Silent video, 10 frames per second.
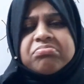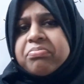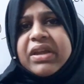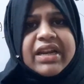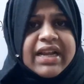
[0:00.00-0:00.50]

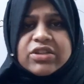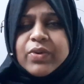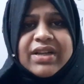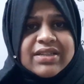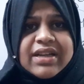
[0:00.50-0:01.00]
be it
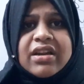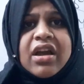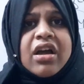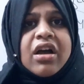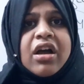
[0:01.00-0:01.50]
XYZ.
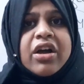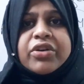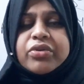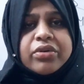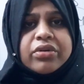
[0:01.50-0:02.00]

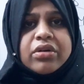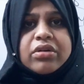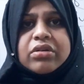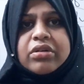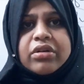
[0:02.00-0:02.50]

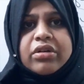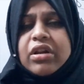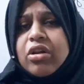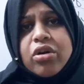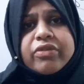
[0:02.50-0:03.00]

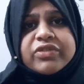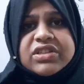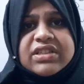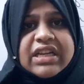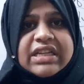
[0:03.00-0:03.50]
A lot of
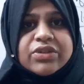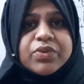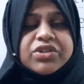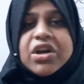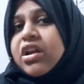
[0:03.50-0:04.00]
disease
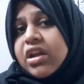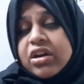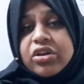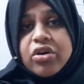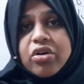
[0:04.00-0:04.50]
which are
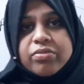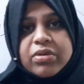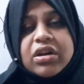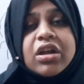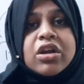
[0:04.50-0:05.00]

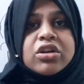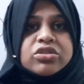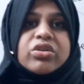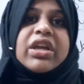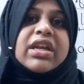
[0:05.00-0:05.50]
incurable,
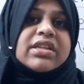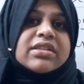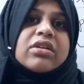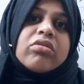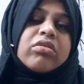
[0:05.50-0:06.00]
so he is
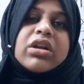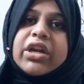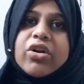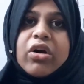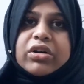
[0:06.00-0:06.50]
the only
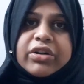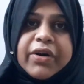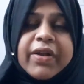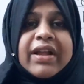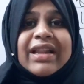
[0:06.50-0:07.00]
doctor.
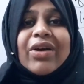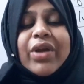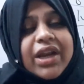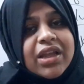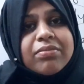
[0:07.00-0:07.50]
Now
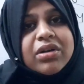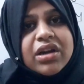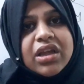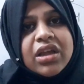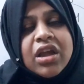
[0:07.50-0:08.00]

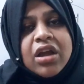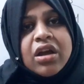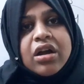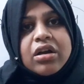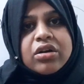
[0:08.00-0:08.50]
anybody
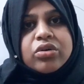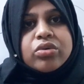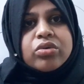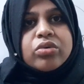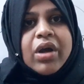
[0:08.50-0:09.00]

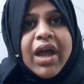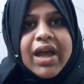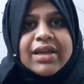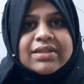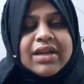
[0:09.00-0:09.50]
who
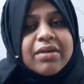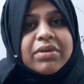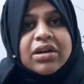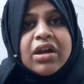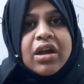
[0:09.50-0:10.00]
has come
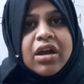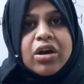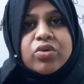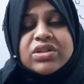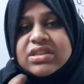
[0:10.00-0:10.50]
in, who is